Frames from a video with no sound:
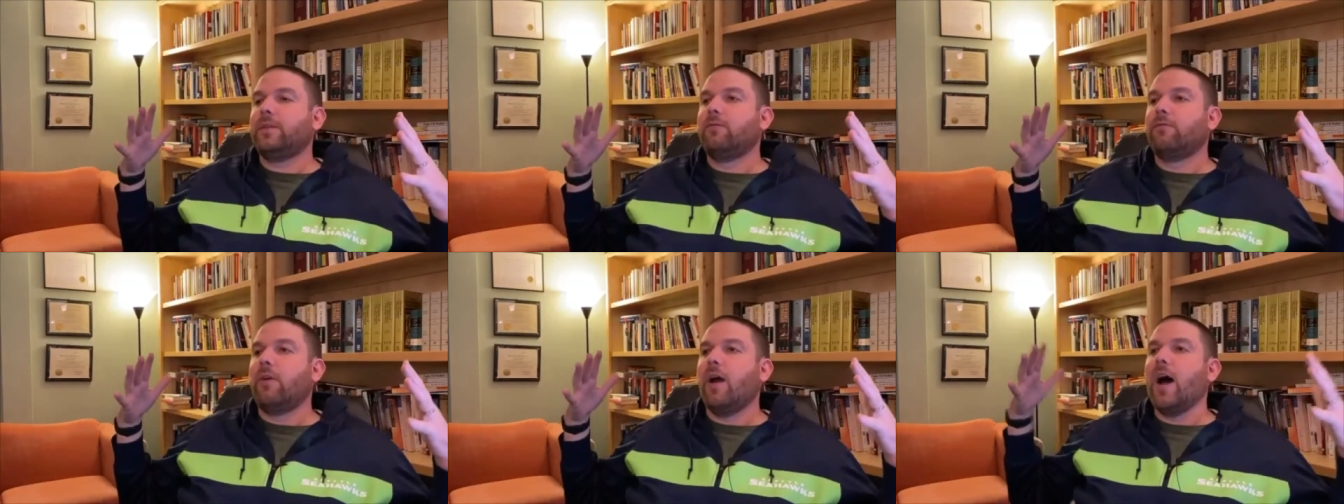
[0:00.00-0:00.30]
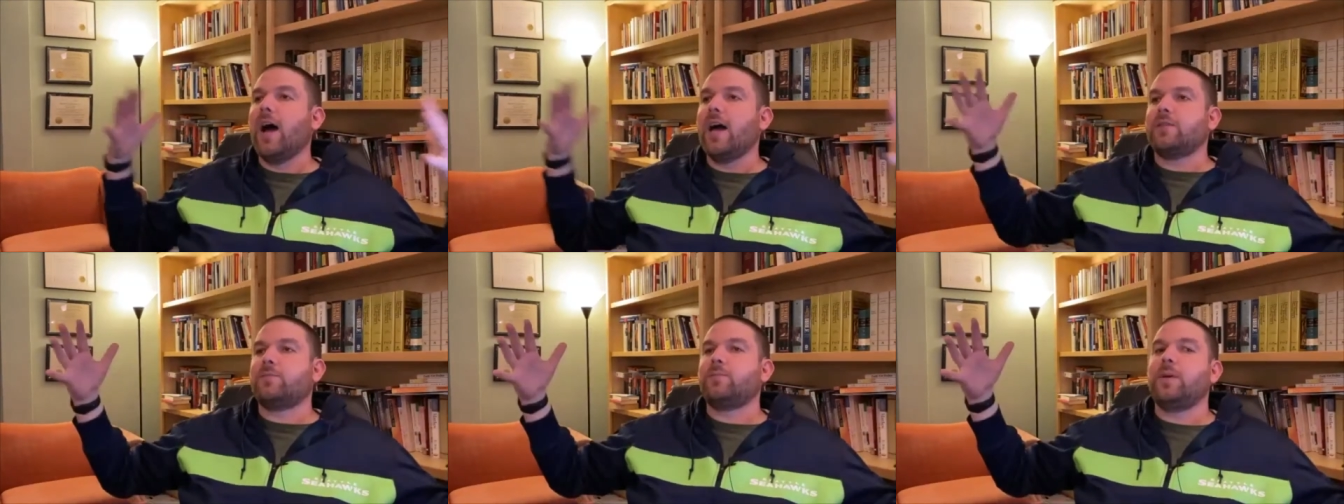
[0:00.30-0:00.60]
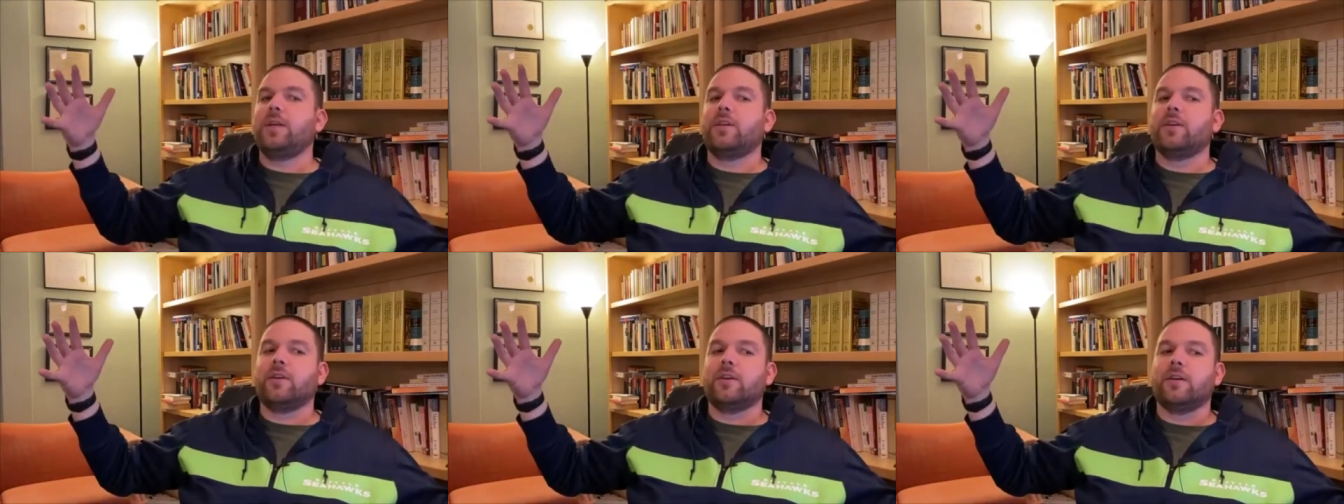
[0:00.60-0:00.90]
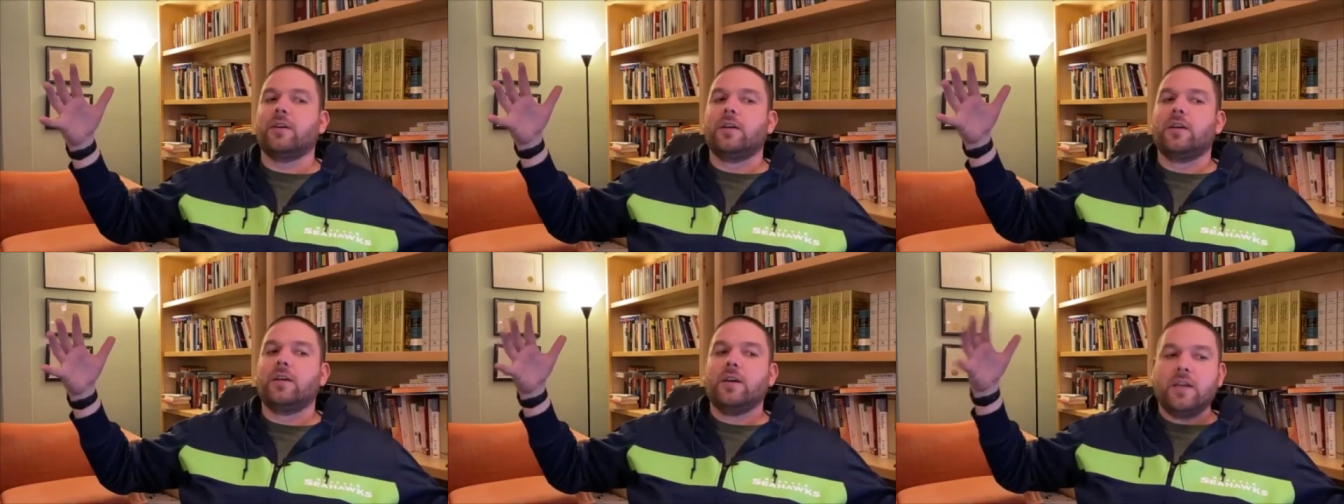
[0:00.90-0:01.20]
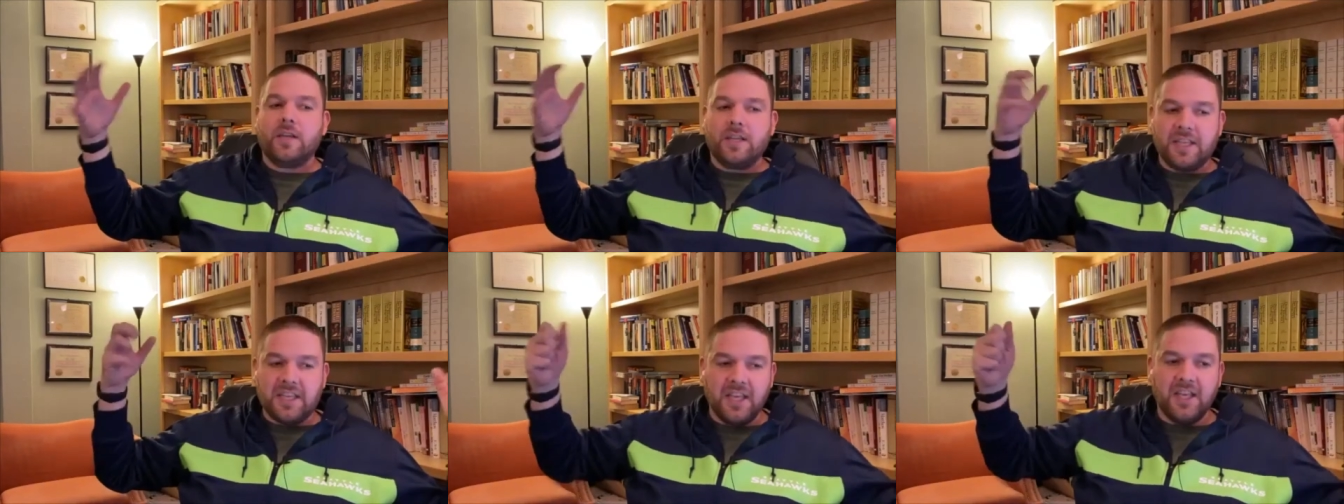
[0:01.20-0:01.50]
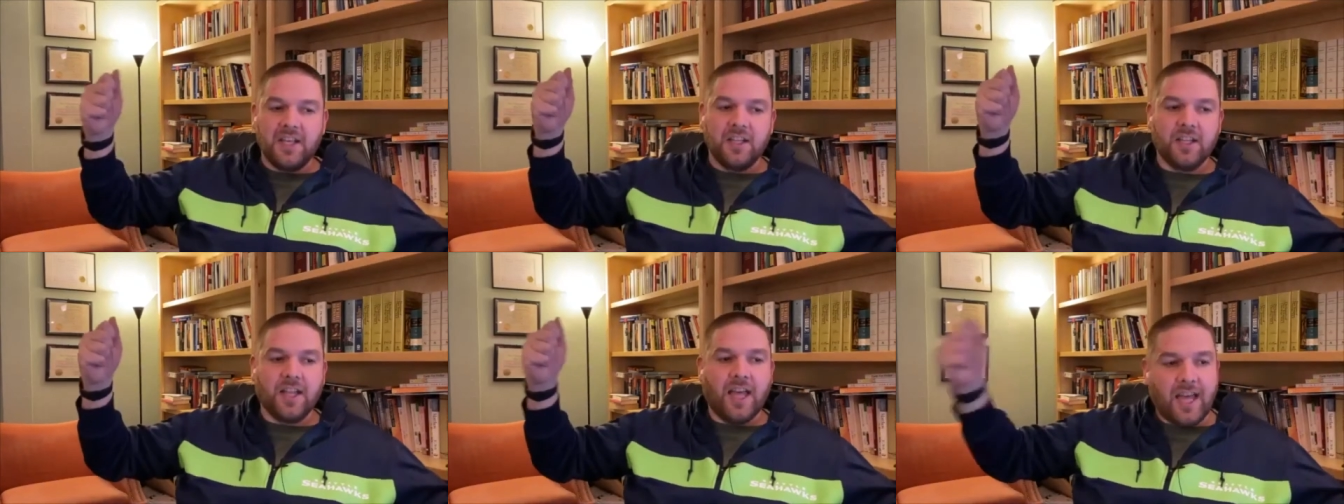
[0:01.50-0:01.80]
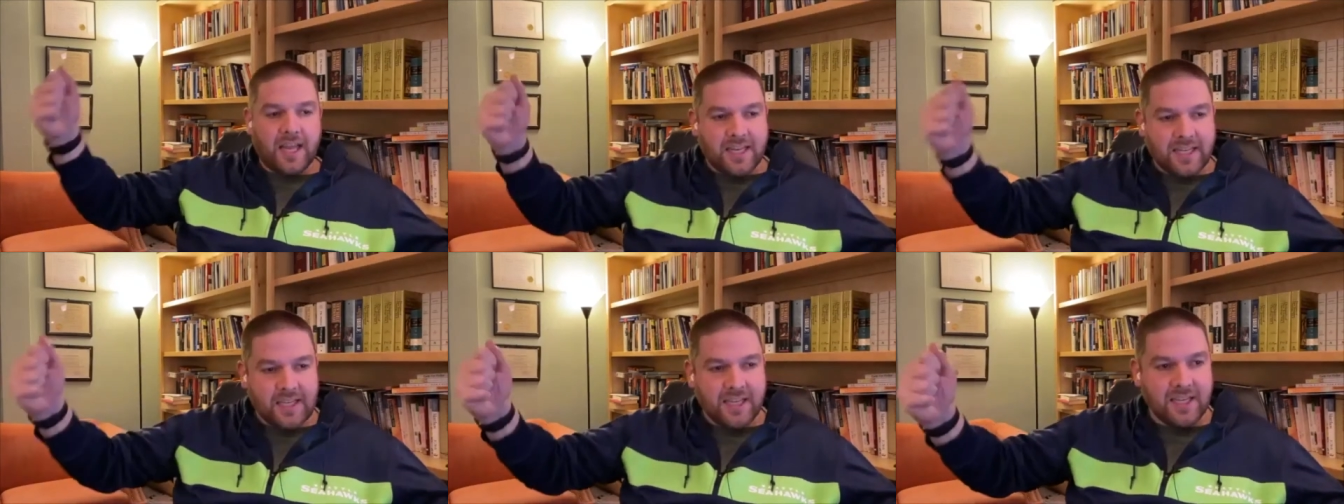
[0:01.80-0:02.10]
"Rise, Peter, kill
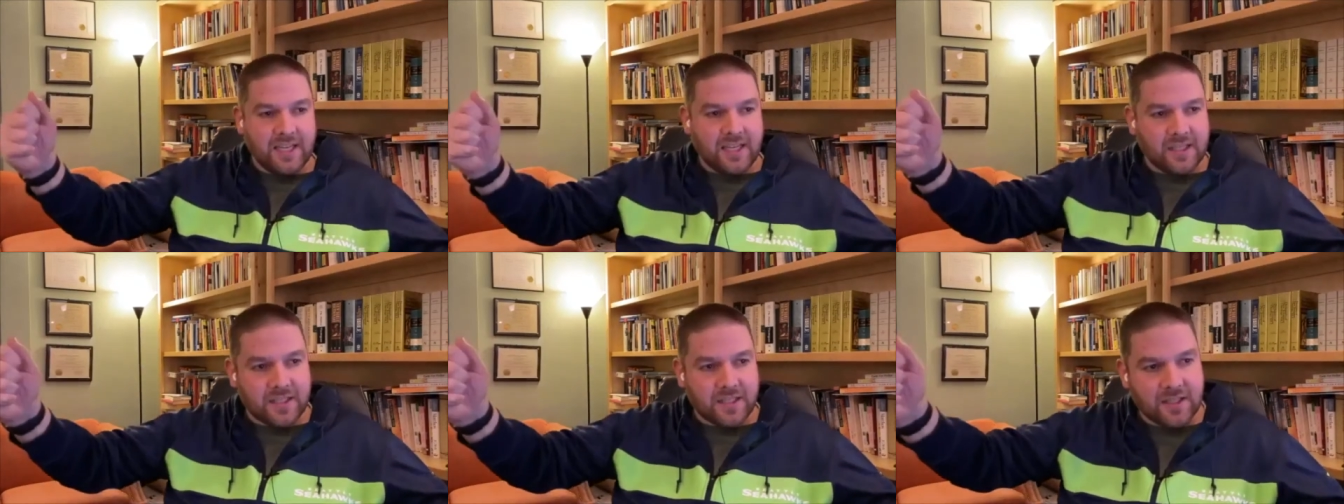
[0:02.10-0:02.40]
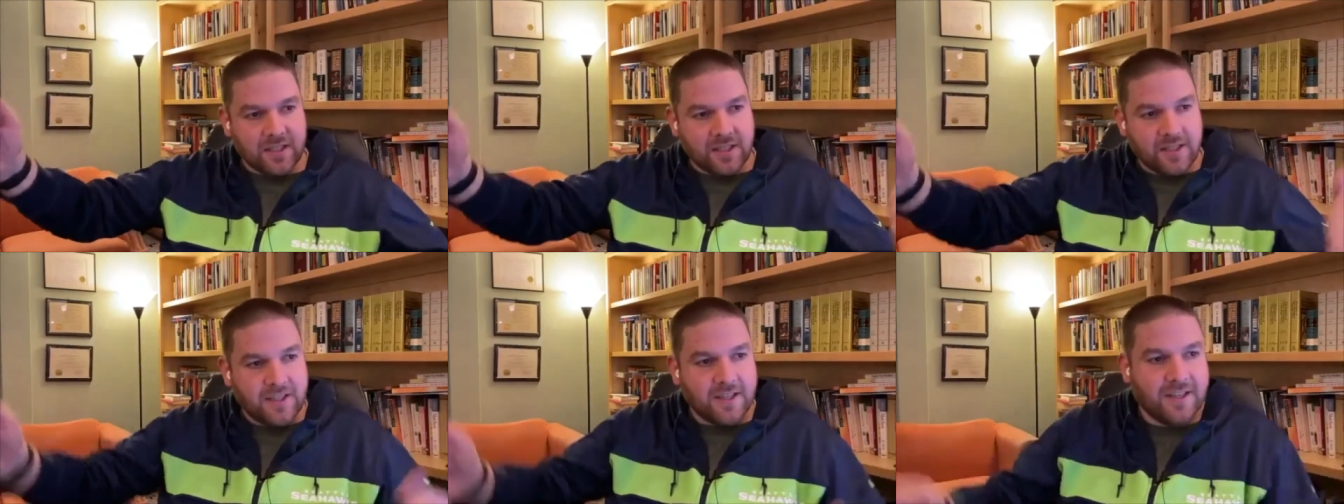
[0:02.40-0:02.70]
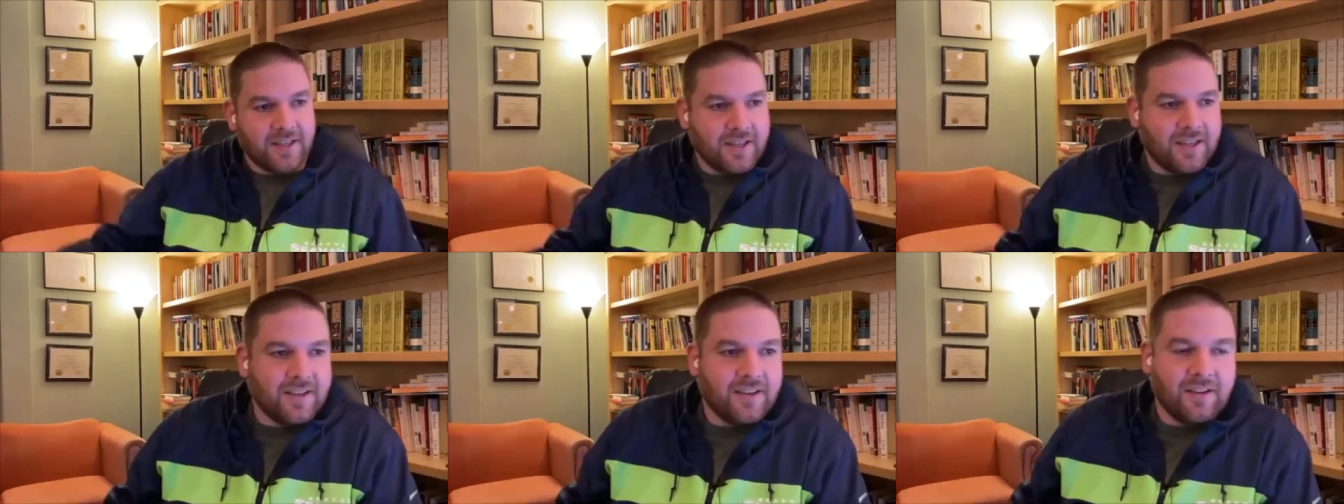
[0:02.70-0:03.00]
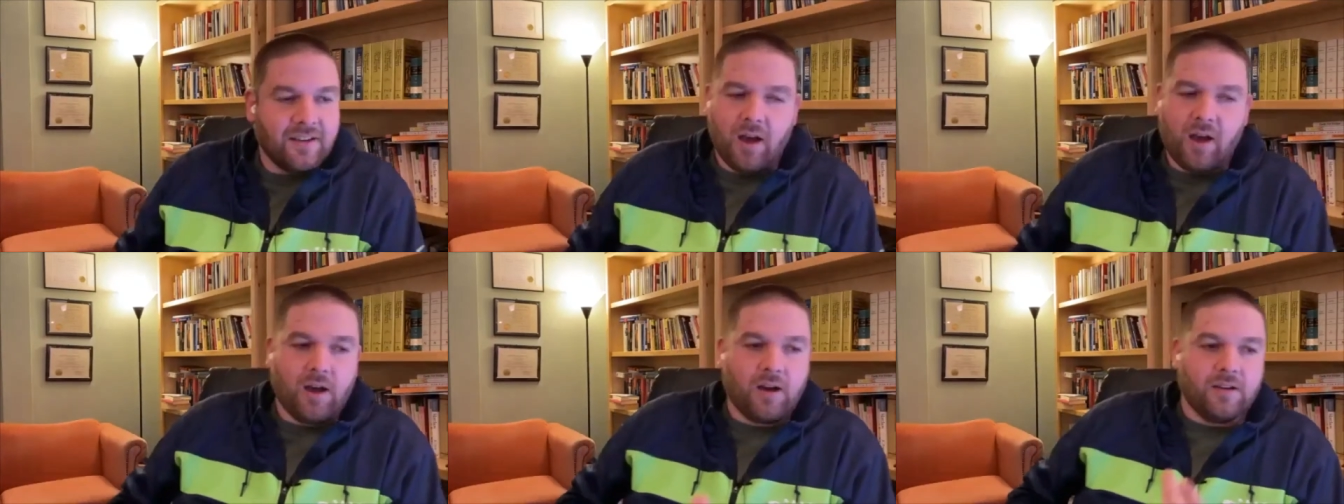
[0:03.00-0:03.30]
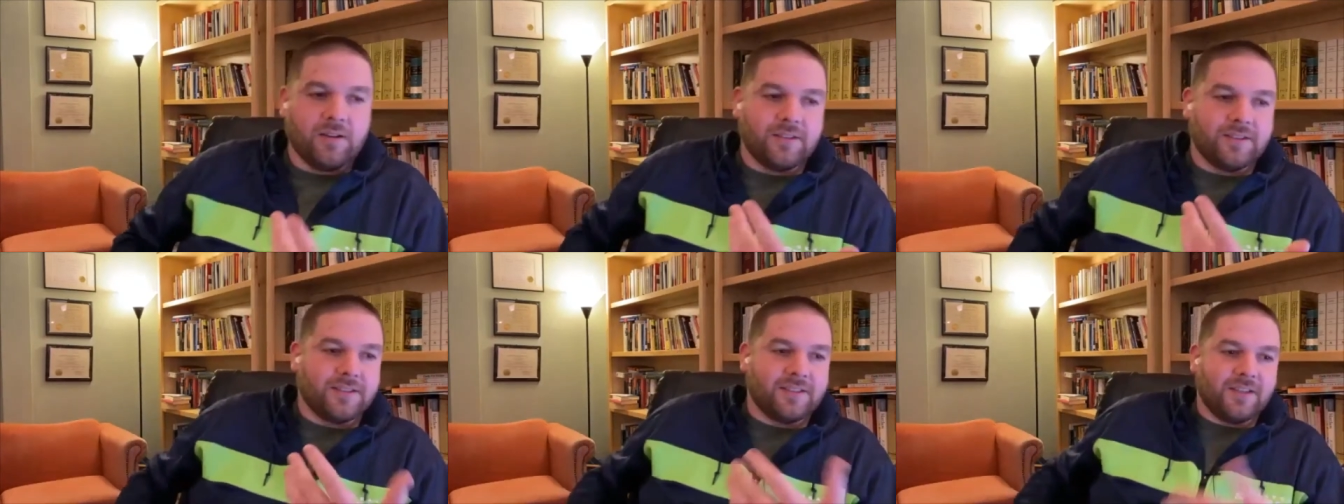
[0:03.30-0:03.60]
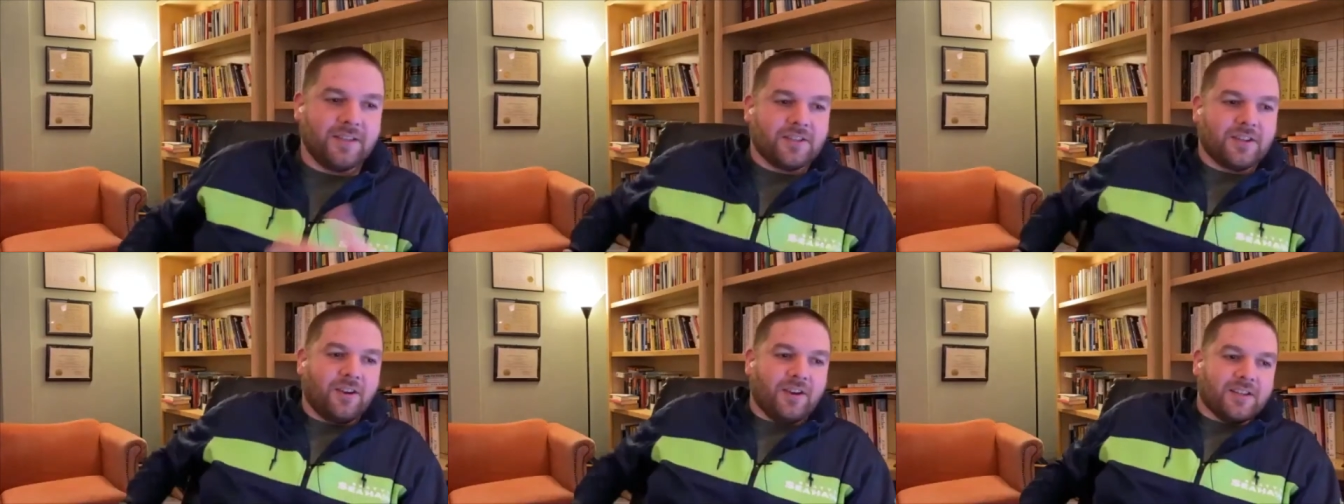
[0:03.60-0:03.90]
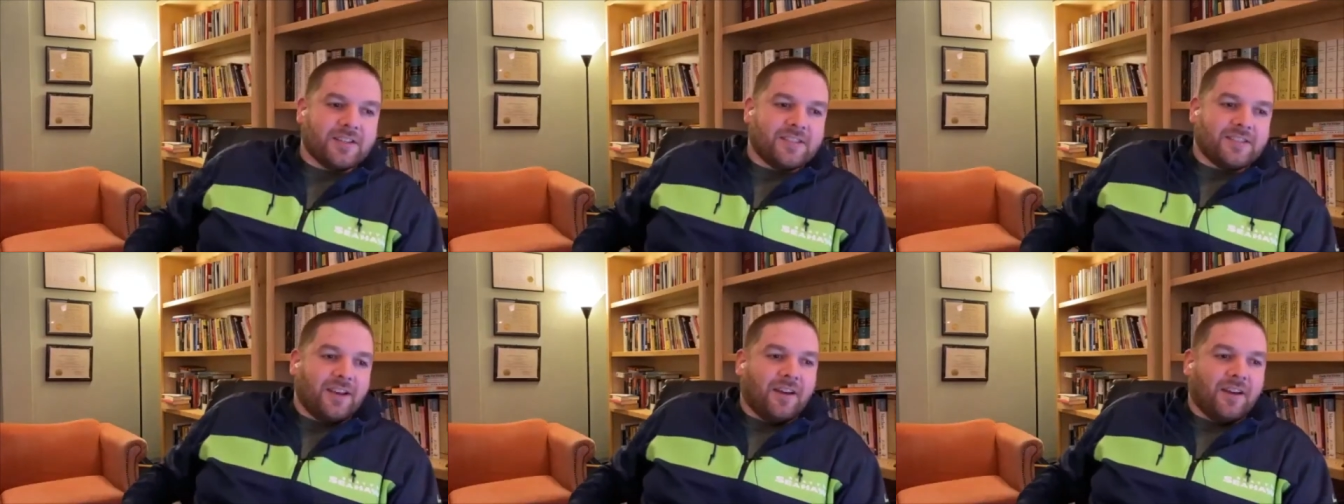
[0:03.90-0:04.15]
and eat." Ah, oh, such great